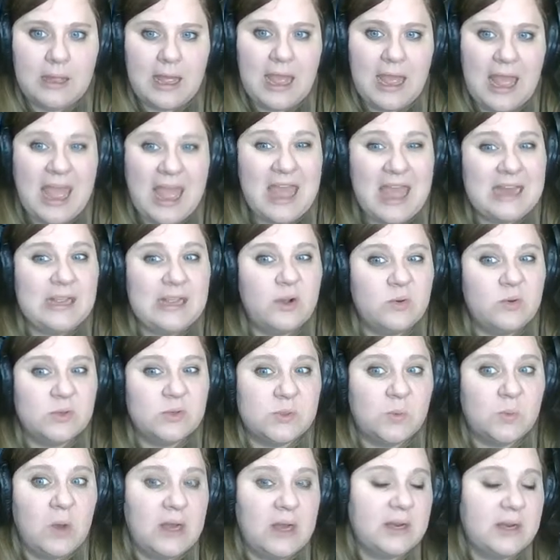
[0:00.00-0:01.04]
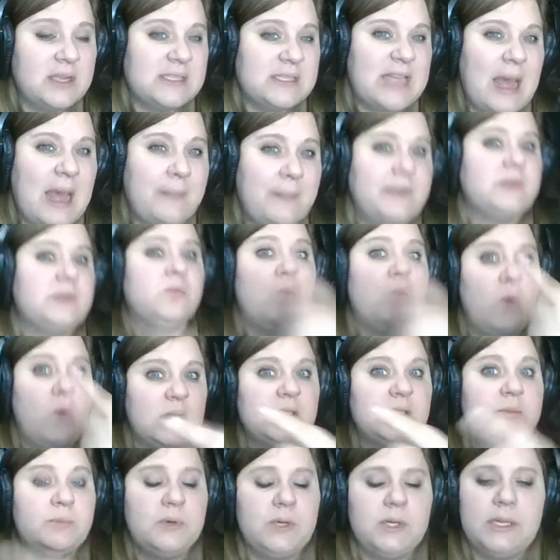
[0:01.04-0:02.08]
n equals 1, because it happens
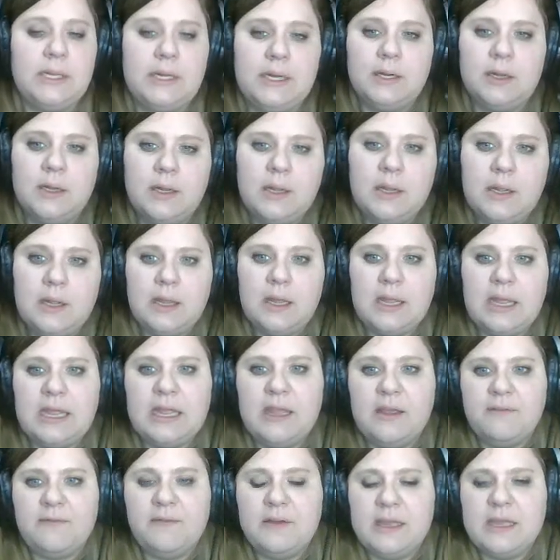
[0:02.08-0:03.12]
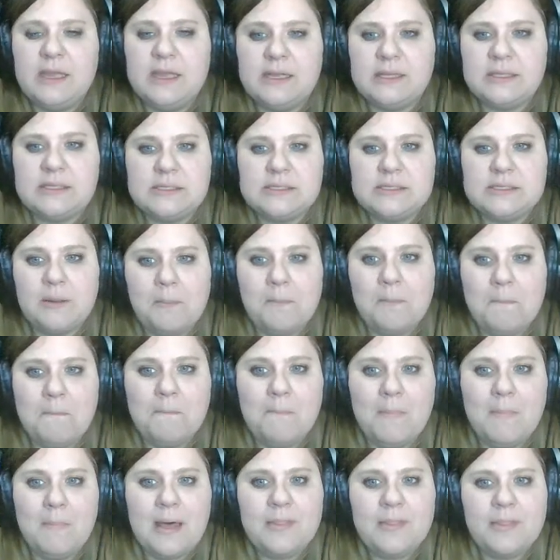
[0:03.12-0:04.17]
once per year. If it's
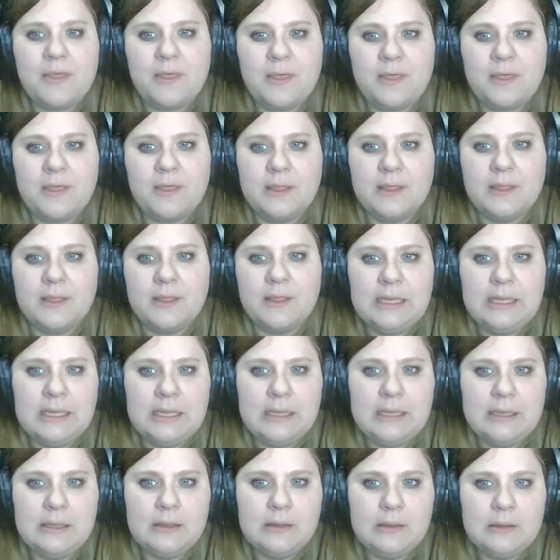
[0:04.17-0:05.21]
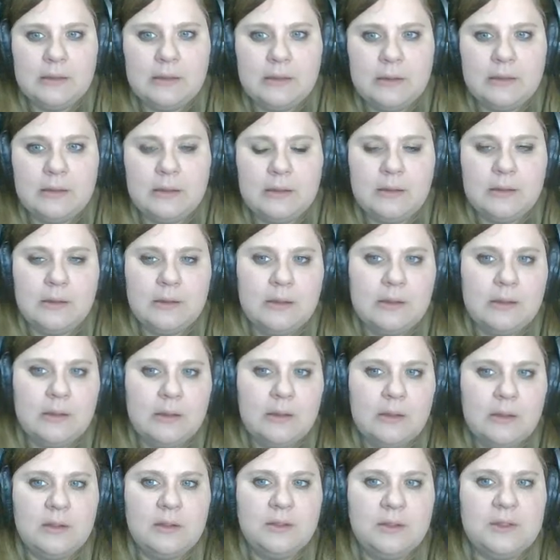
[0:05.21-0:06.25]
monthly,
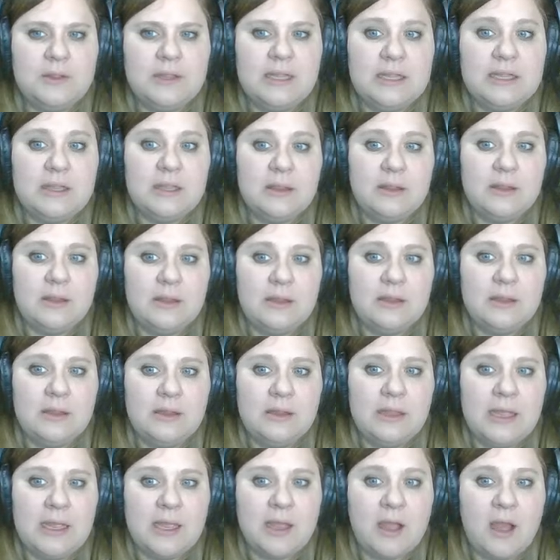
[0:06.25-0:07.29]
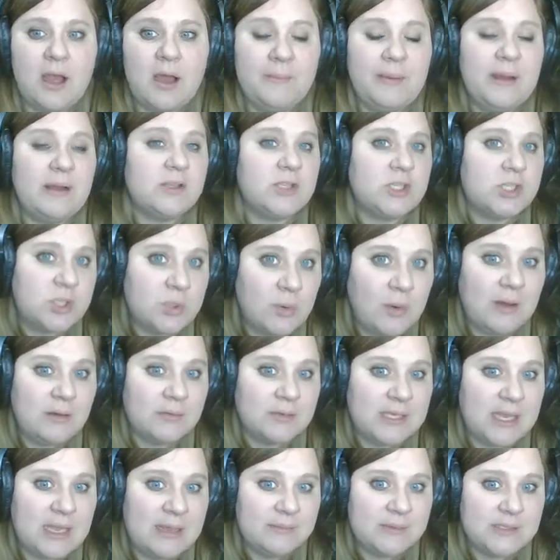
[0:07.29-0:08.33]
then it compounds 12
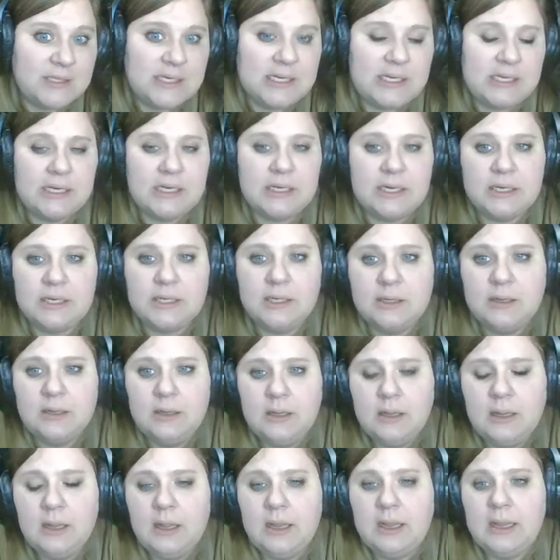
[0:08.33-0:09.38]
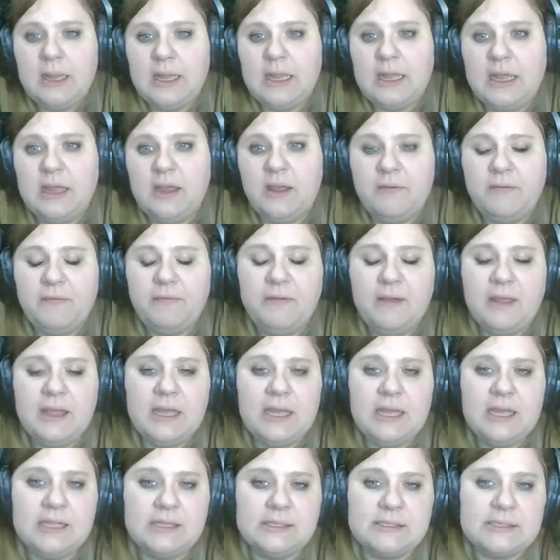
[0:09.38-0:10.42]
times in a year. If
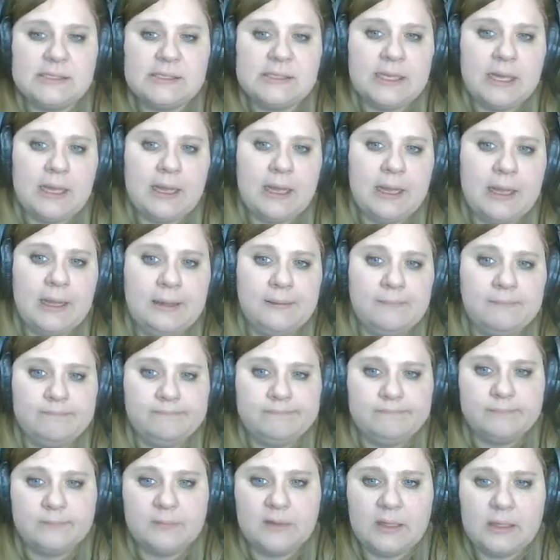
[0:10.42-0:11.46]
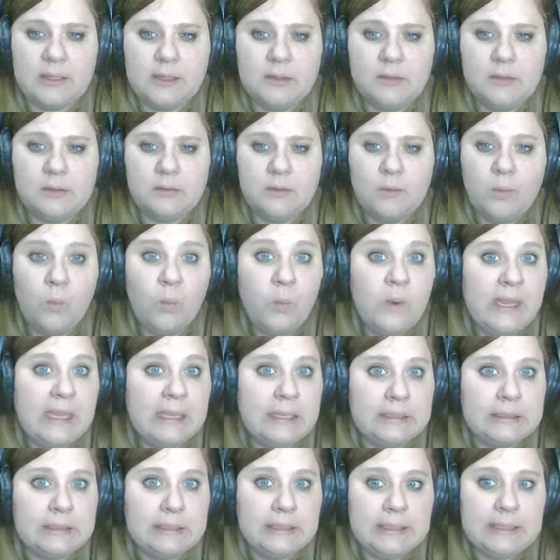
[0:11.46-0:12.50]
it's
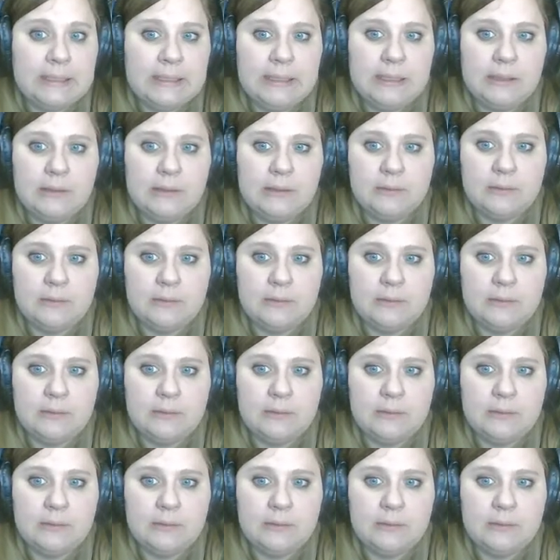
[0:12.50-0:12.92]
weekly,